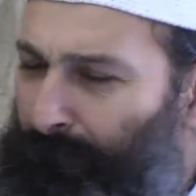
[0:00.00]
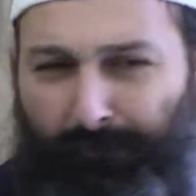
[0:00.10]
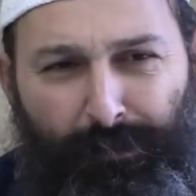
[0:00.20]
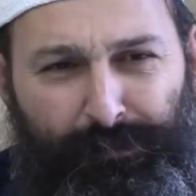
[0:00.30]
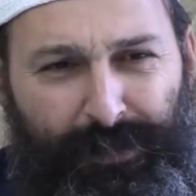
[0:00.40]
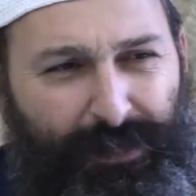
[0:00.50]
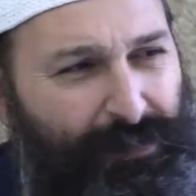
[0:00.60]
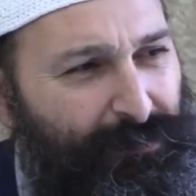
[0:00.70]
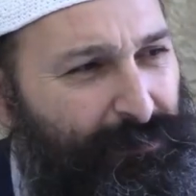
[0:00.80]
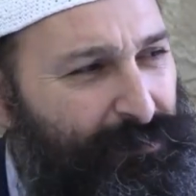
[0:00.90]
No
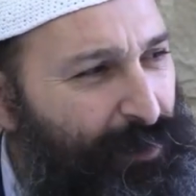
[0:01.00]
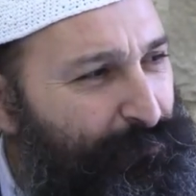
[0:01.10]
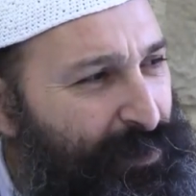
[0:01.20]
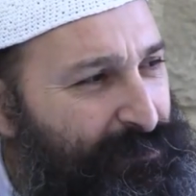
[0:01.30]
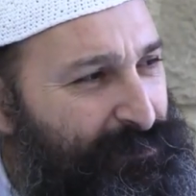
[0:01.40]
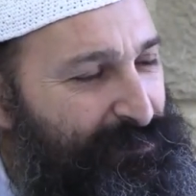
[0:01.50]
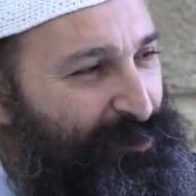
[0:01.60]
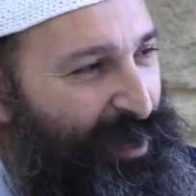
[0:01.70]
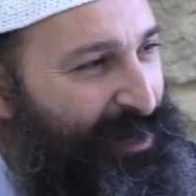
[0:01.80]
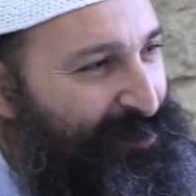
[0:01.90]
telling, yeah, but
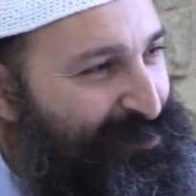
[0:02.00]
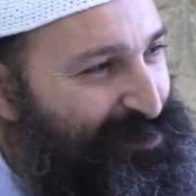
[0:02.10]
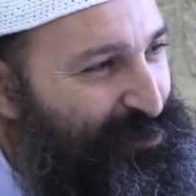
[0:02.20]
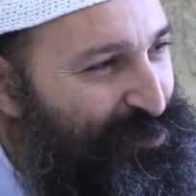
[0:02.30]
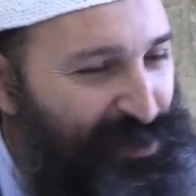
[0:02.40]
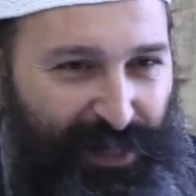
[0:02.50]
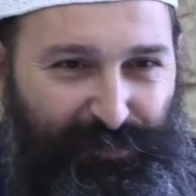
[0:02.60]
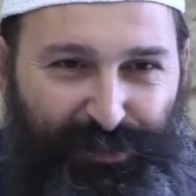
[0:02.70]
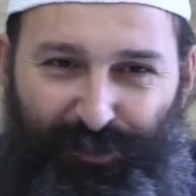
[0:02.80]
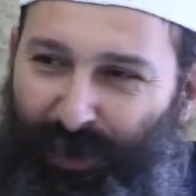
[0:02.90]
Your Highness, you said
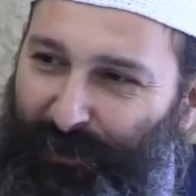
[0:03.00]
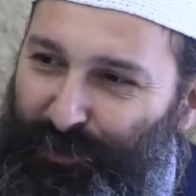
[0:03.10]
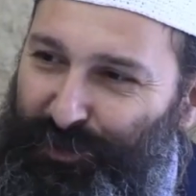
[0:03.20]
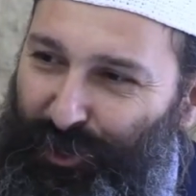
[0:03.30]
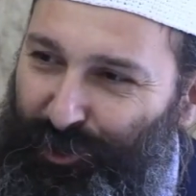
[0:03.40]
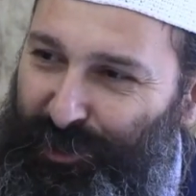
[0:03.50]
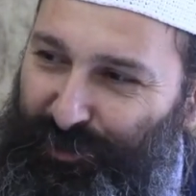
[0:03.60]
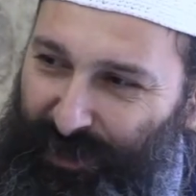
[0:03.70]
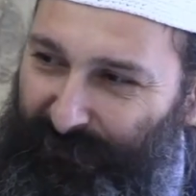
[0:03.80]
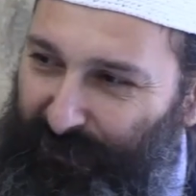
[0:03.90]
that the one who's not going to
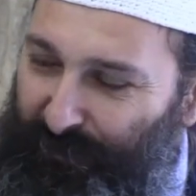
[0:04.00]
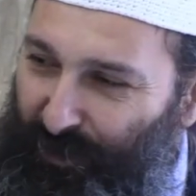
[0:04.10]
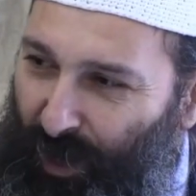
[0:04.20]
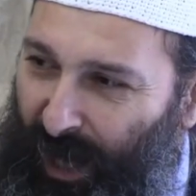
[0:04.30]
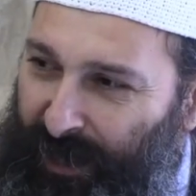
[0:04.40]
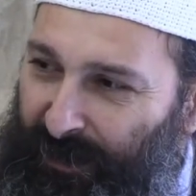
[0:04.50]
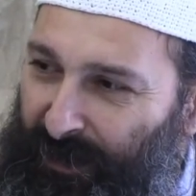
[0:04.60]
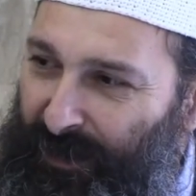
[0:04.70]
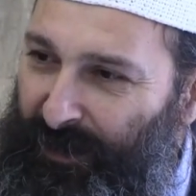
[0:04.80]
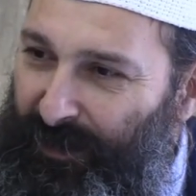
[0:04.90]
drink from the wine
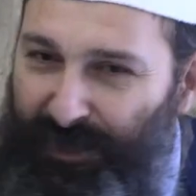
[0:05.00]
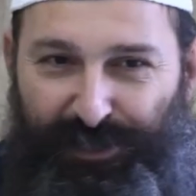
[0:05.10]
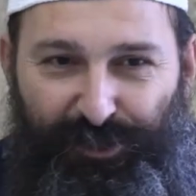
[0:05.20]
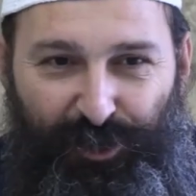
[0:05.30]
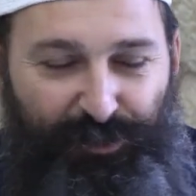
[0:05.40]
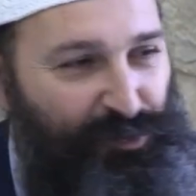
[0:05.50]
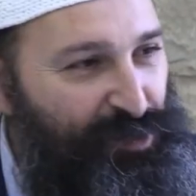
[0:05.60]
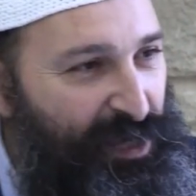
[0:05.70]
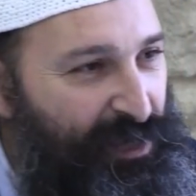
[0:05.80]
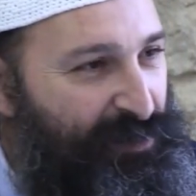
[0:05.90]
is going to
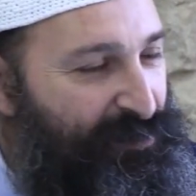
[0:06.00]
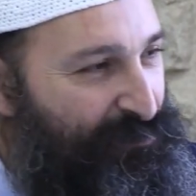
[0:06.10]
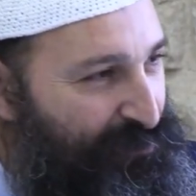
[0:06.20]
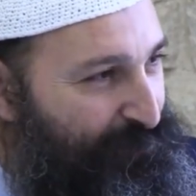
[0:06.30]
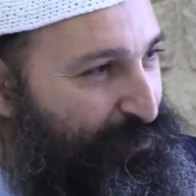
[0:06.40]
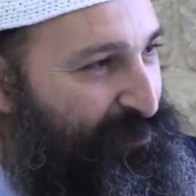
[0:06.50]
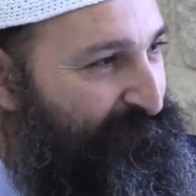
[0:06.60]
take the